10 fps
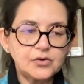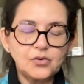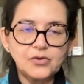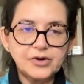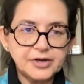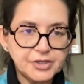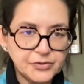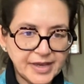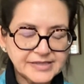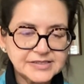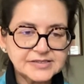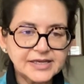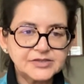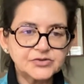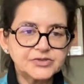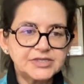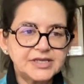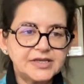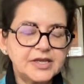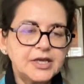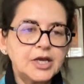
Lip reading: or a new exercise routine,